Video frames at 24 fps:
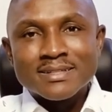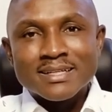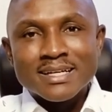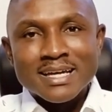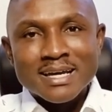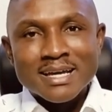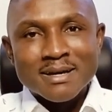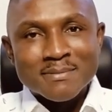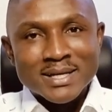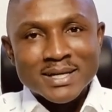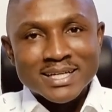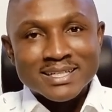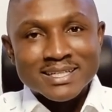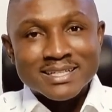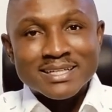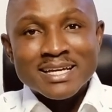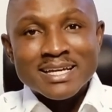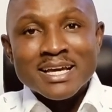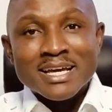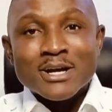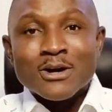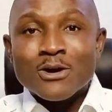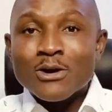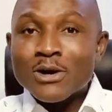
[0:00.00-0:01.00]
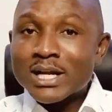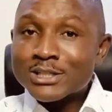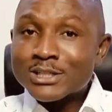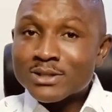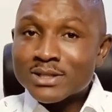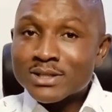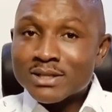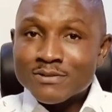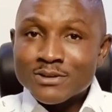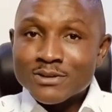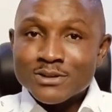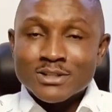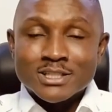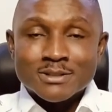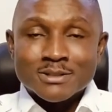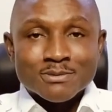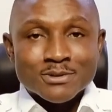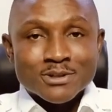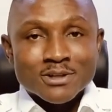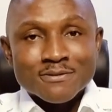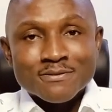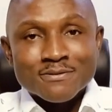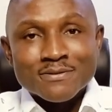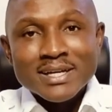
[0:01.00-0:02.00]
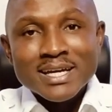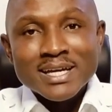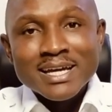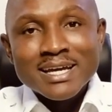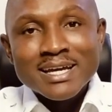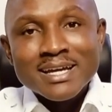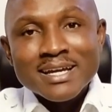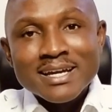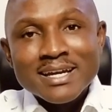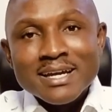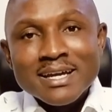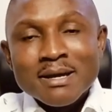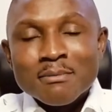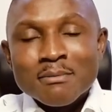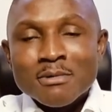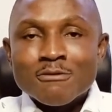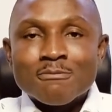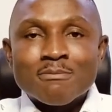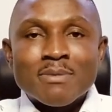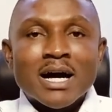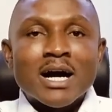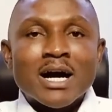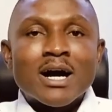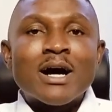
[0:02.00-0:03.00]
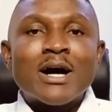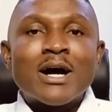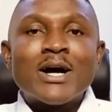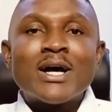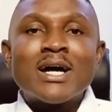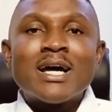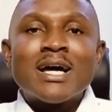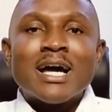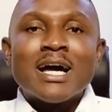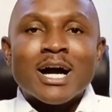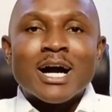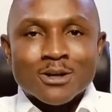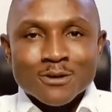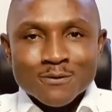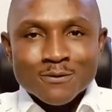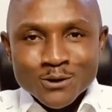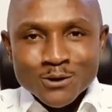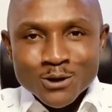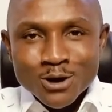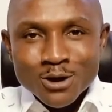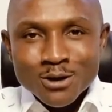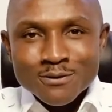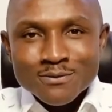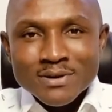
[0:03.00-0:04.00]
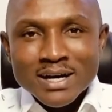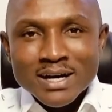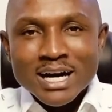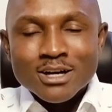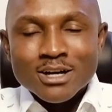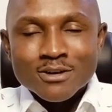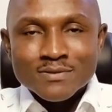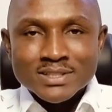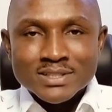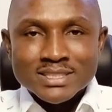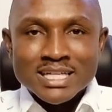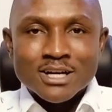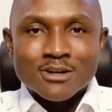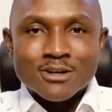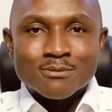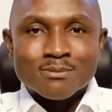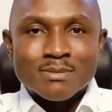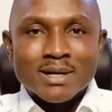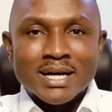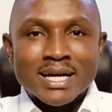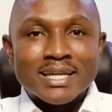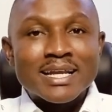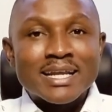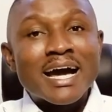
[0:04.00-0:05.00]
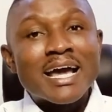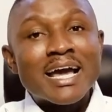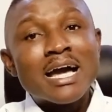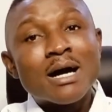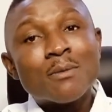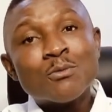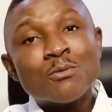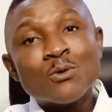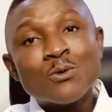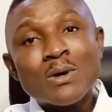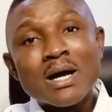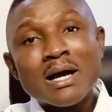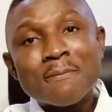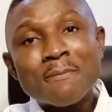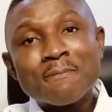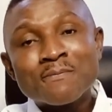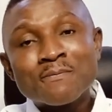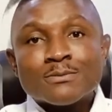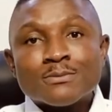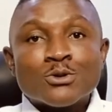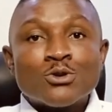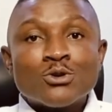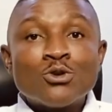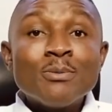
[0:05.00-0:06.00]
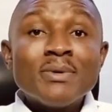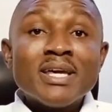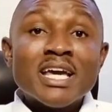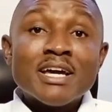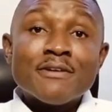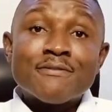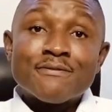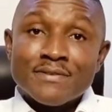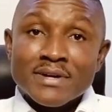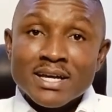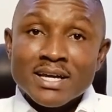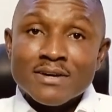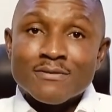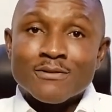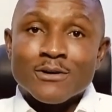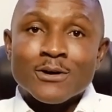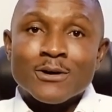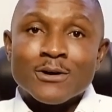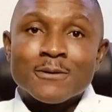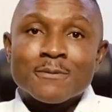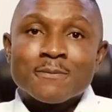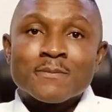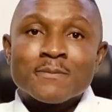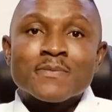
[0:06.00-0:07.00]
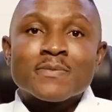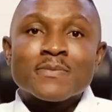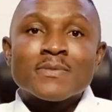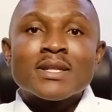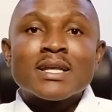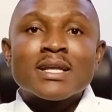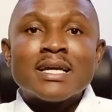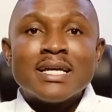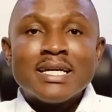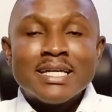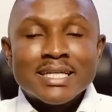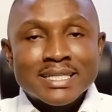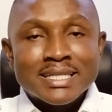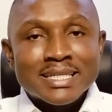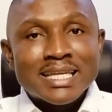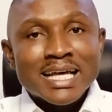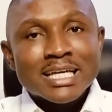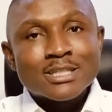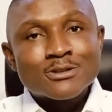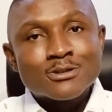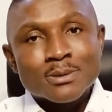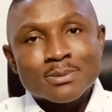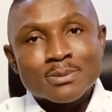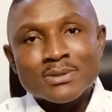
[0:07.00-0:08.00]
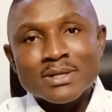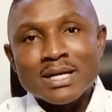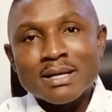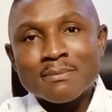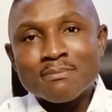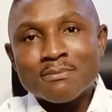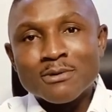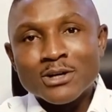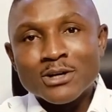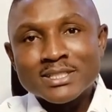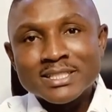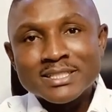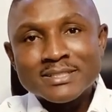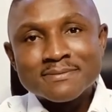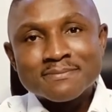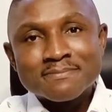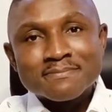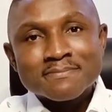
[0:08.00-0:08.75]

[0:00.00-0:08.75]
Amen. God has not given you the spirit of fear, but of power and of love and of a sound mind. I am Uwem. Do me a favor. Hit that subscribe button